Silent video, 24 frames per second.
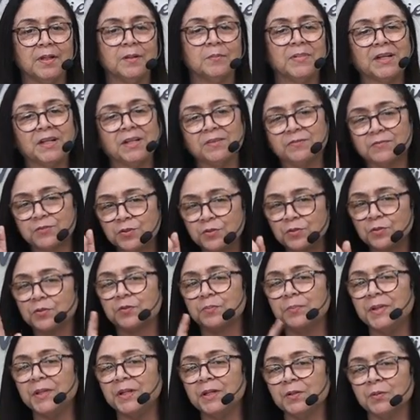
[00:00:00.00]
But if
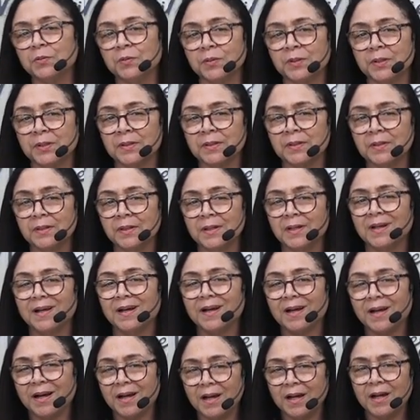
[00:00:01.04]
truth be known,
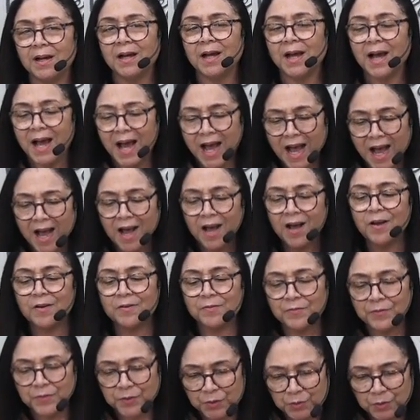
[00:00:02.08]

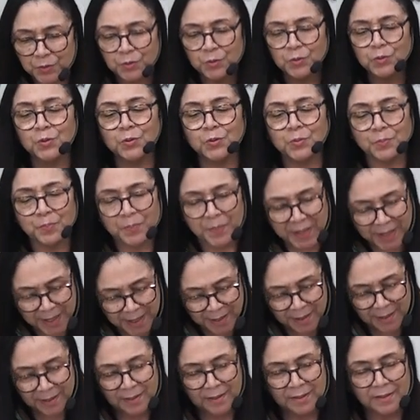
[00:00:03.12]
have you
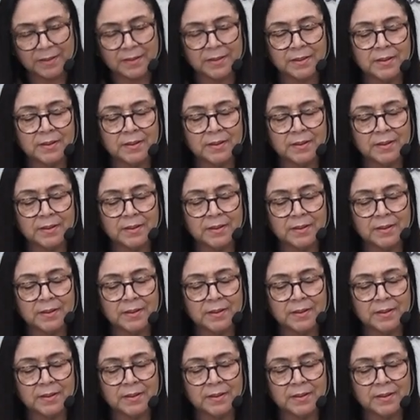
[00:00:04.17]
been